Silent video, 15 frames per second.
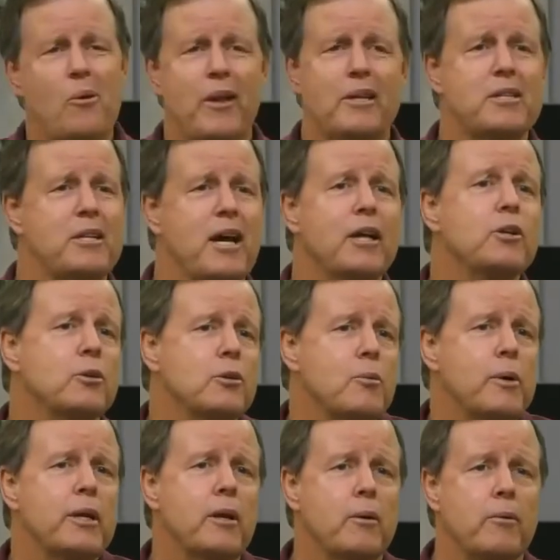that's not true.
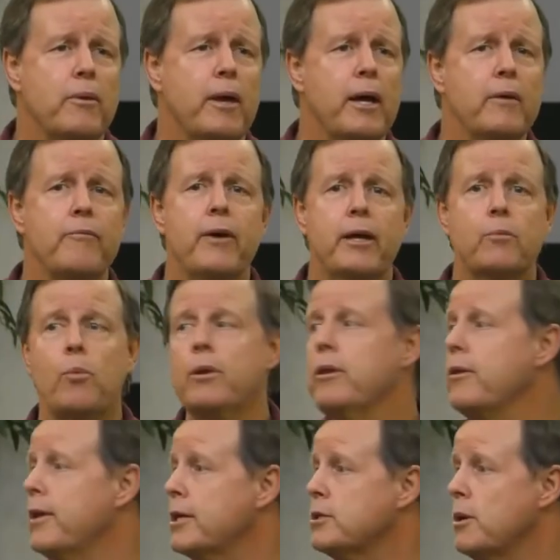We know that. In fact, one of the
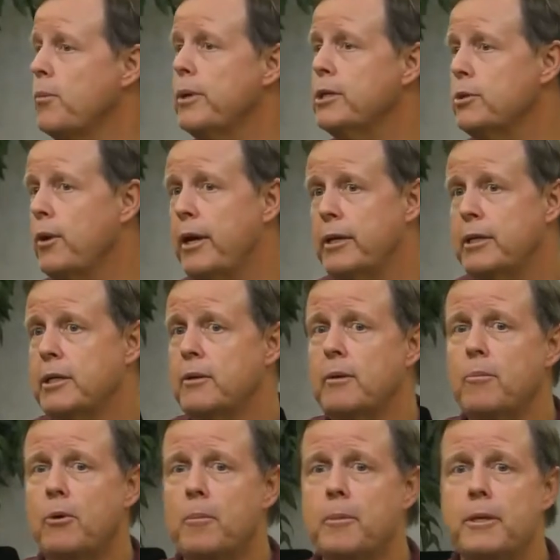things that we try to do at
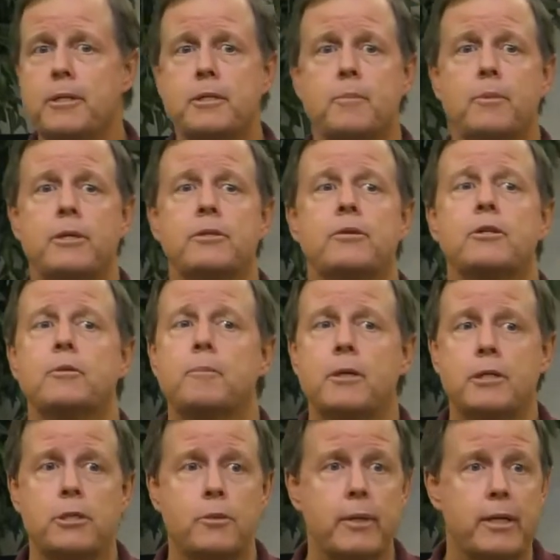Mormonism Research
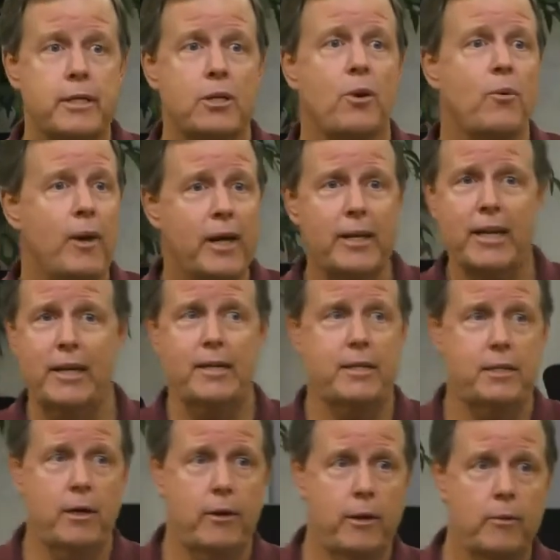Ministry is correct any
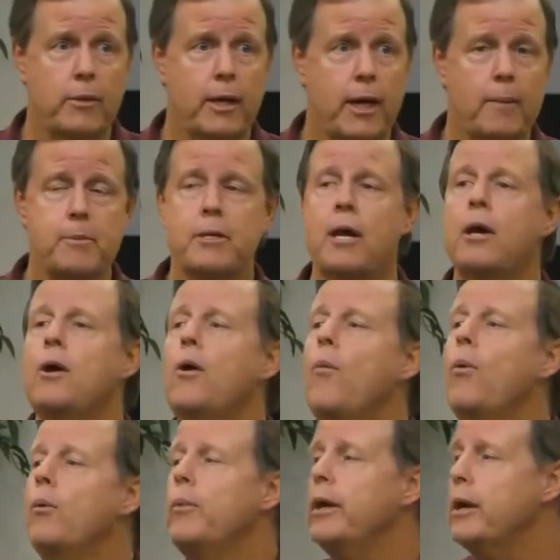stereotypes.
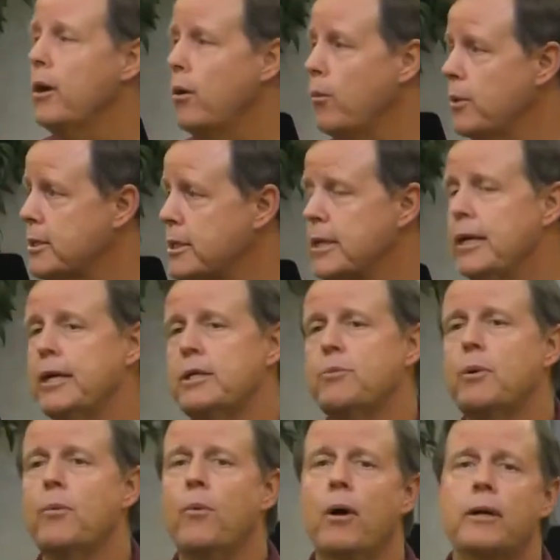When we go and teach,
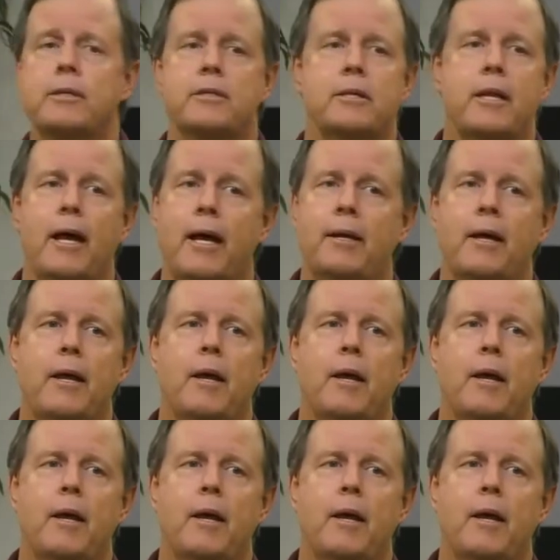we want to not